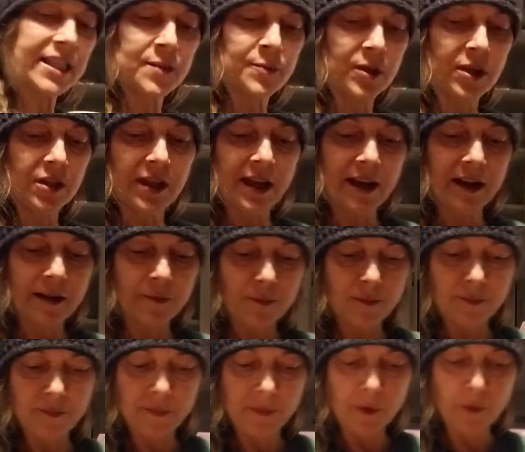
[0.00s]
me like
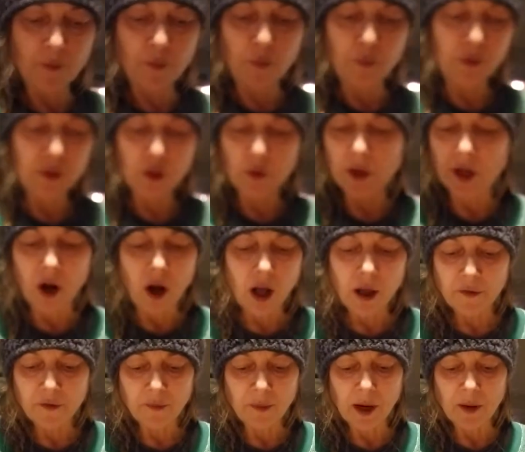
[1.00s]
between
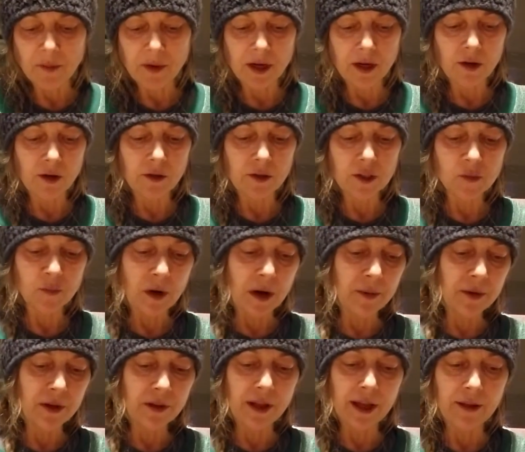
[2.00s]
all of my meals,
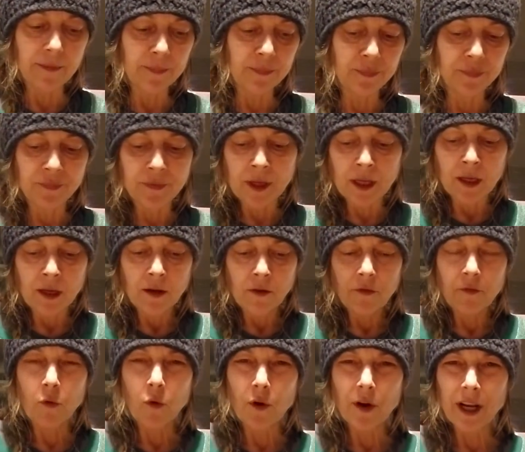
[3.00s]
probably like
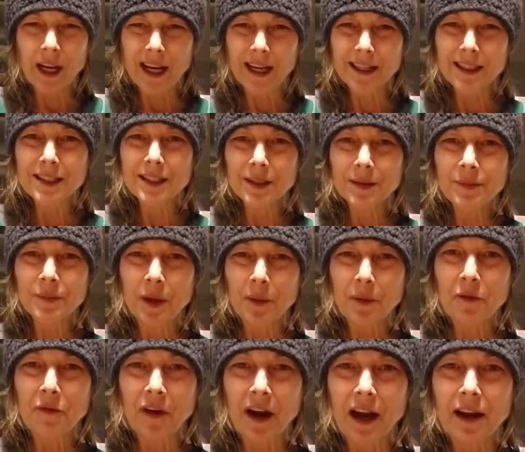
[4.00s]
4 days,
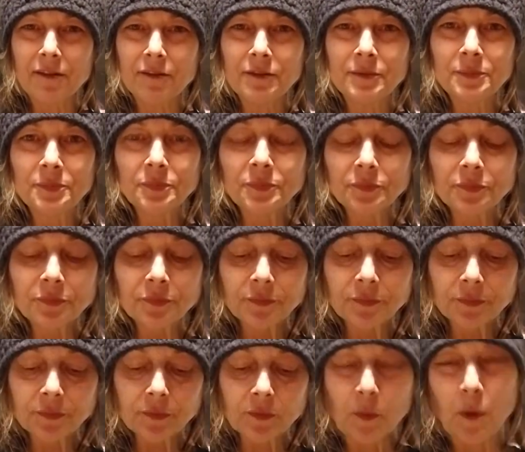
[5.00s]
maybe 5,
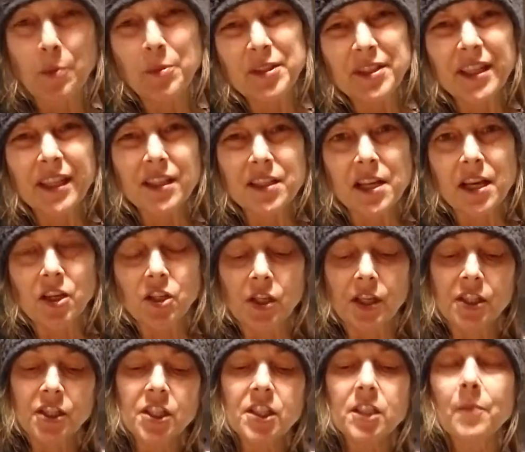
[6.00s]
maybe 6 actually.
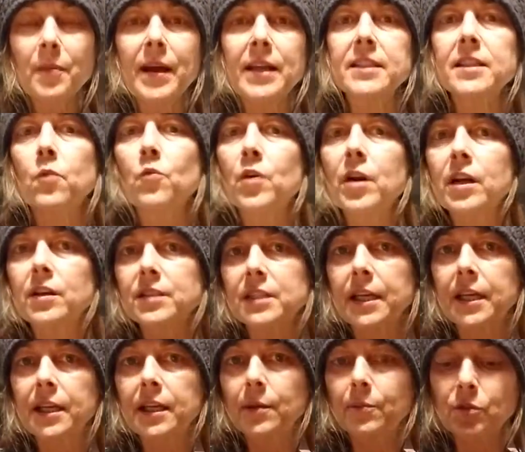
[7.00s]
It just depends on what else
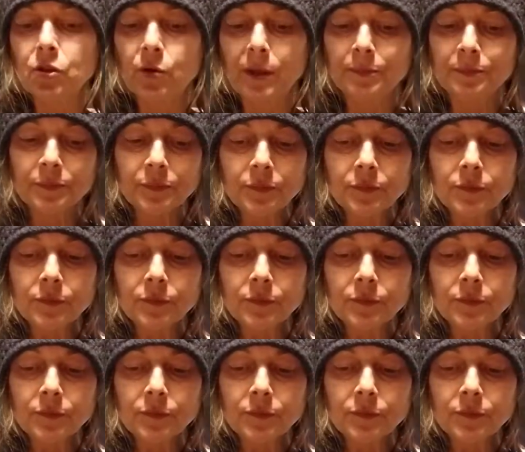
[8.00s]
I eat in between.